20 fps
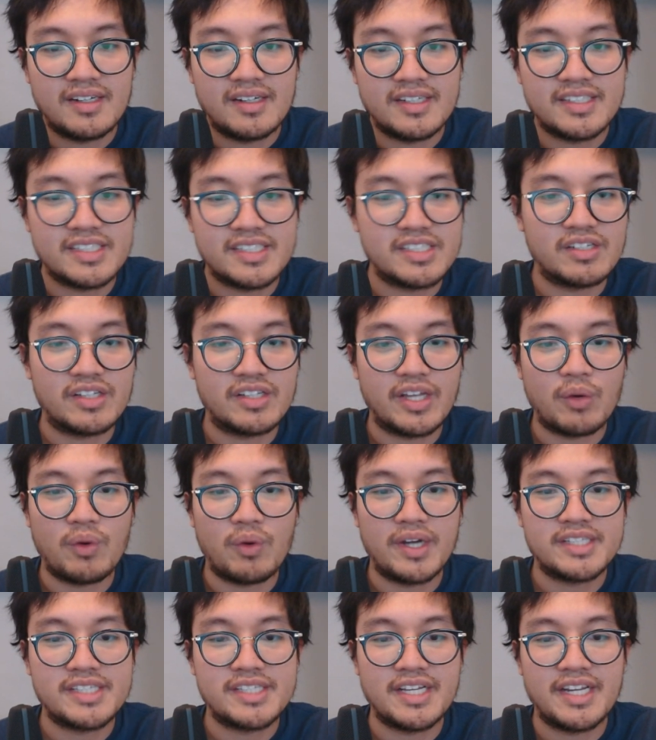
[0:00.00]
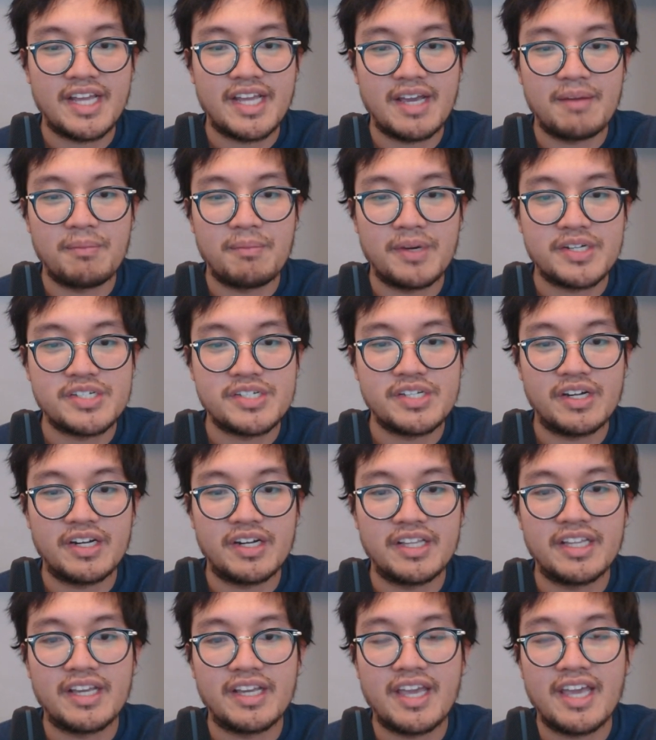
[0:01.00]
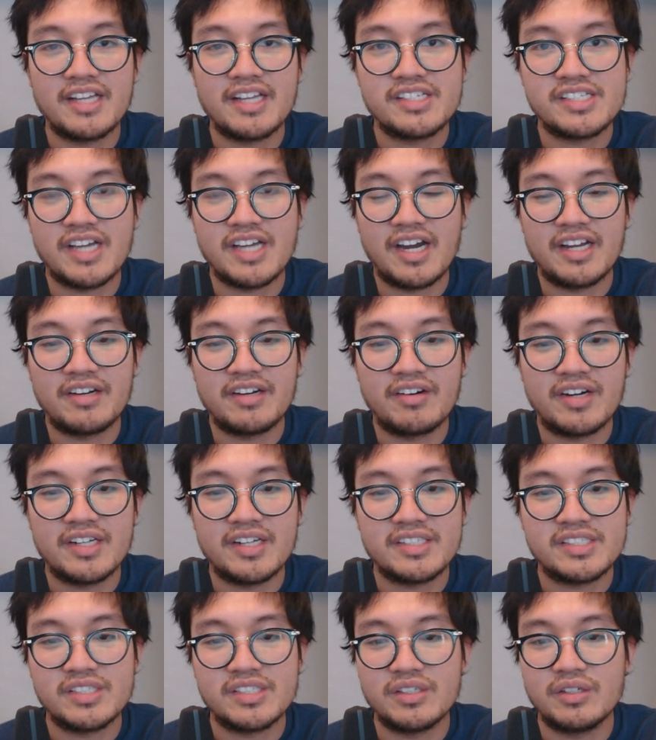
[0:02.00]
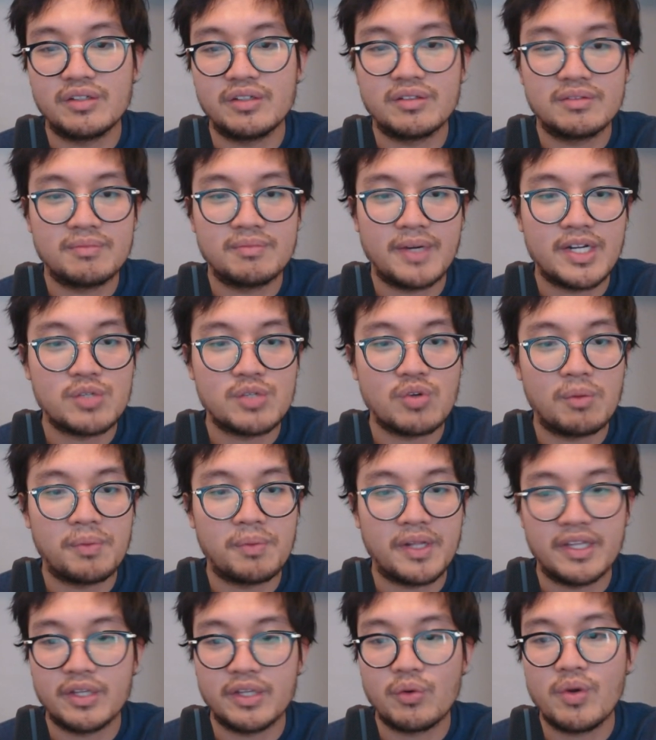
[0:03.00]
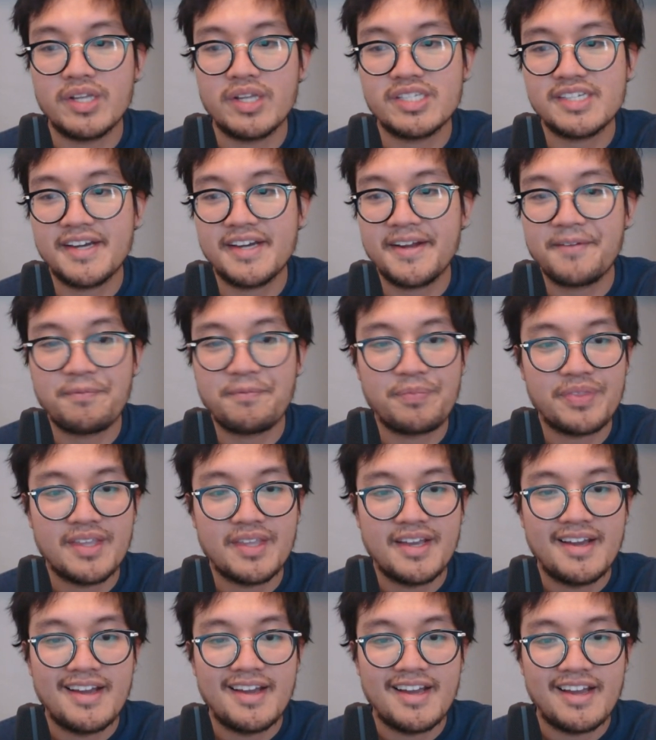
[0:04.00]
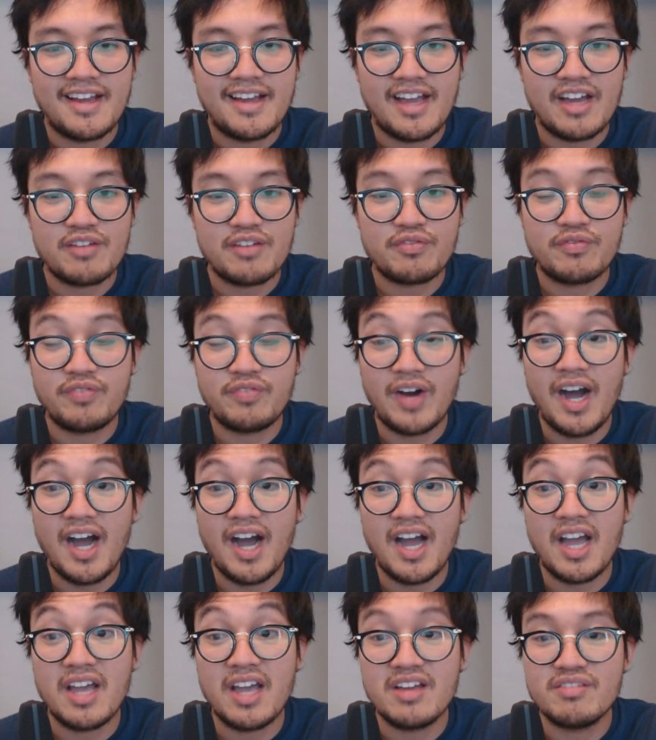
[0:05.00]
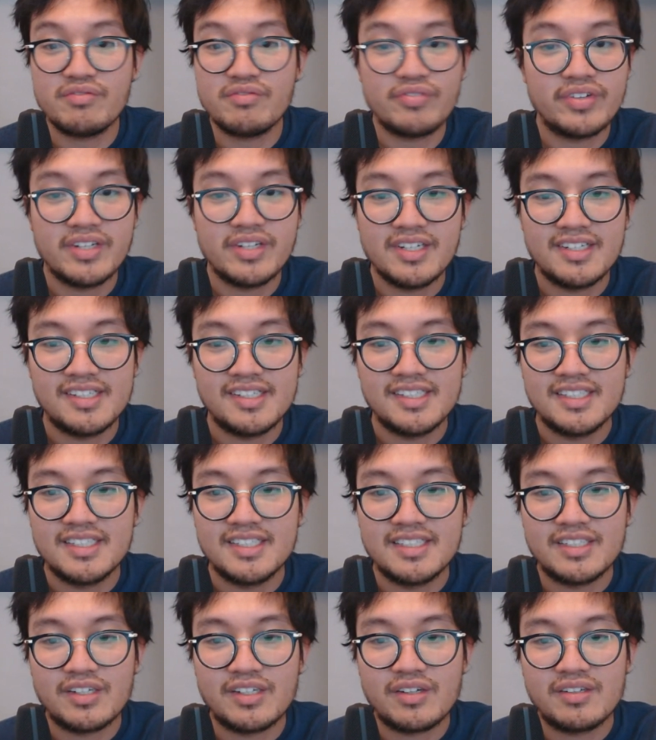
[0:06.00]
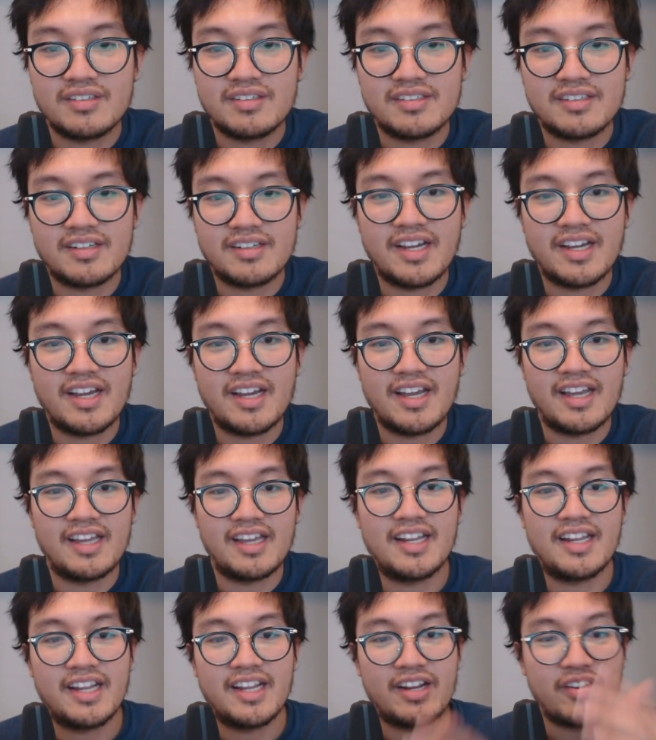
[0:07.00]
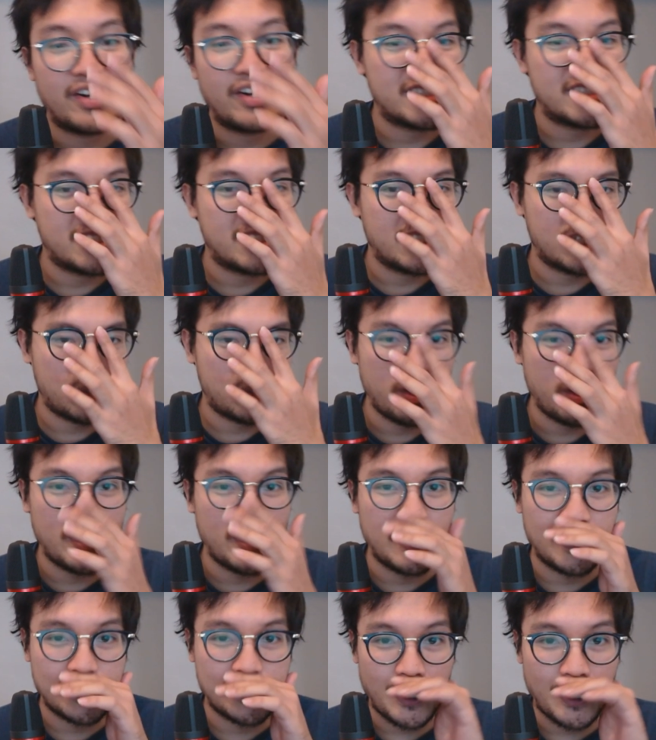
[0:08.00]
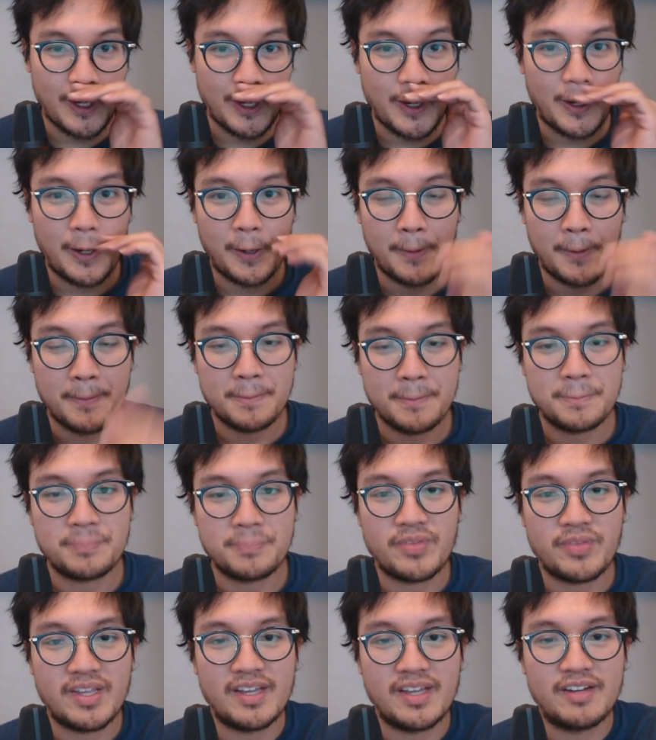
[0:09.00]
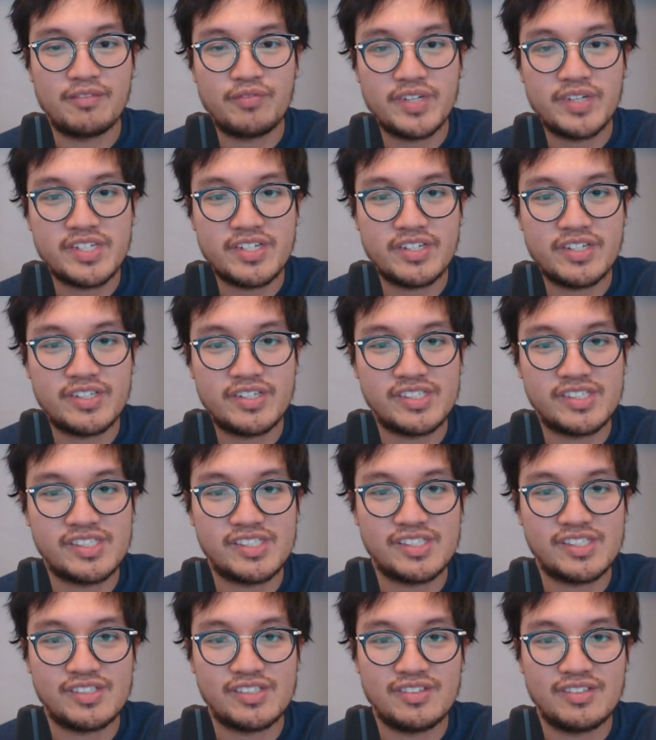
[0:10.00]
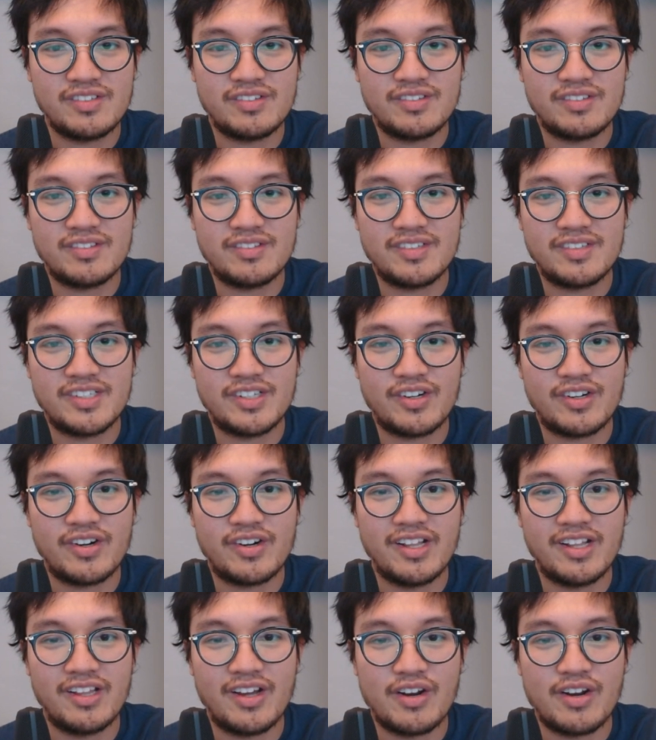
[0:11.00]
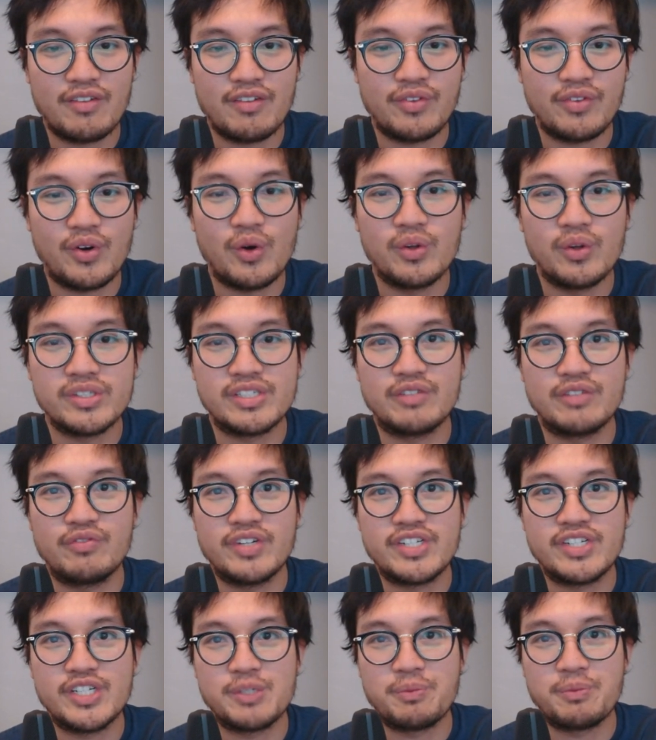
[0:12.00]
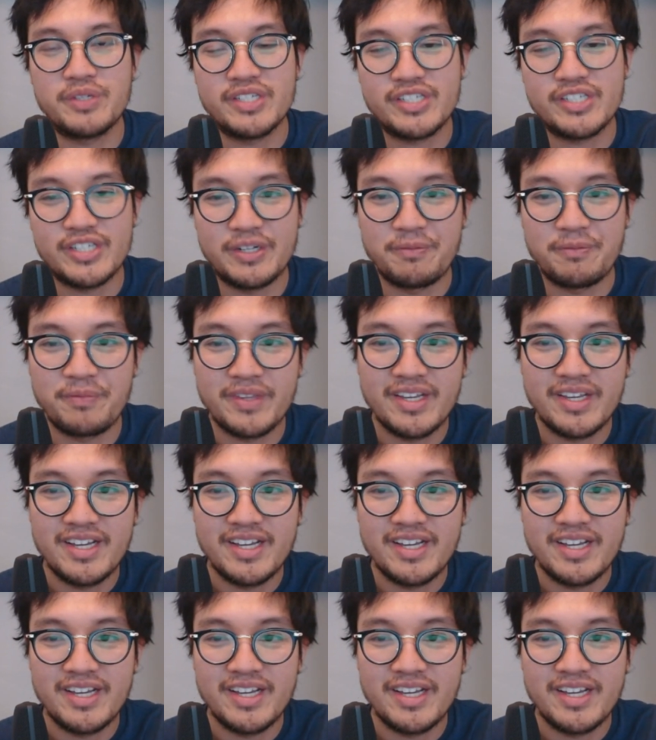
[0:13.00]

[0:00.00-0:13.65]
It doesn't look like white's going to get much done in the king side, right? So might as well play on the queen side. f5. Okay, and it creates this weakness right here. And there are already a lot of holes in Fischer's position.